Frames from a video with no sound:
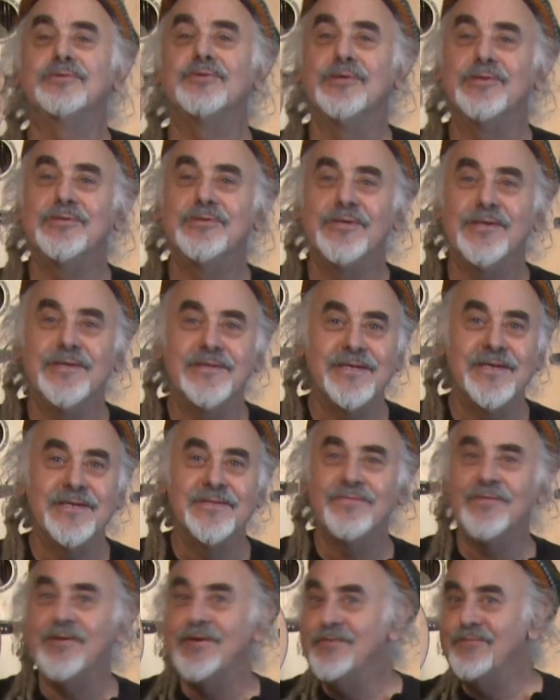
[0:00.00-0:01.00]
string, should I say,
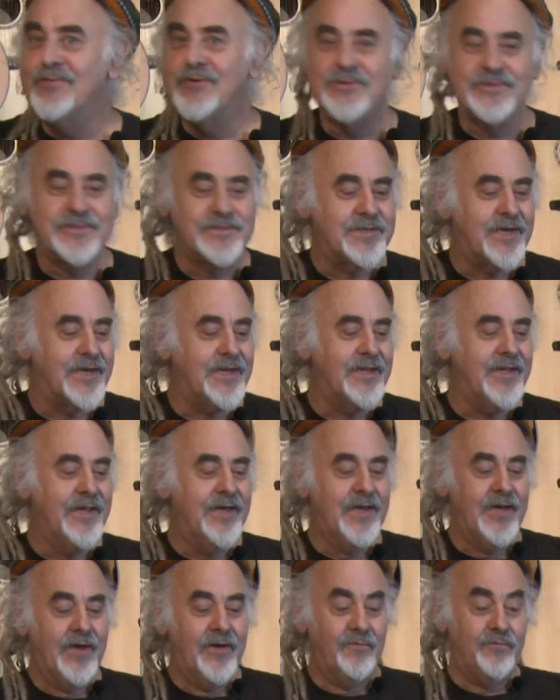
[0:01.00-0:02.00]
is very versatile,
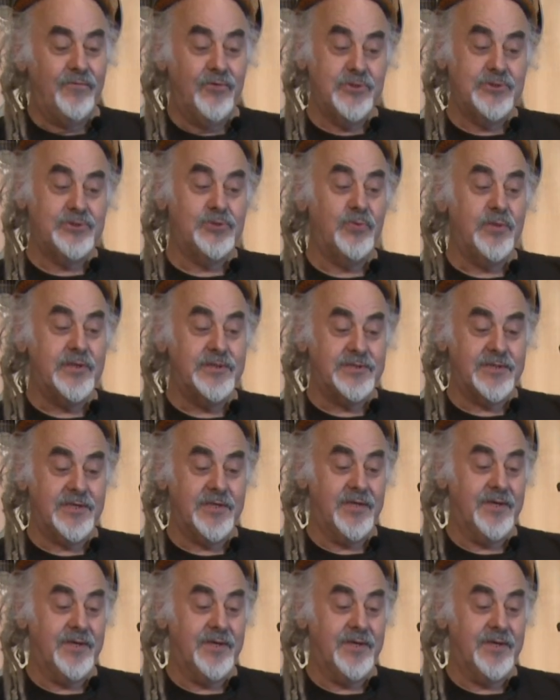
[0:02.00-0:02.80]
very sweet,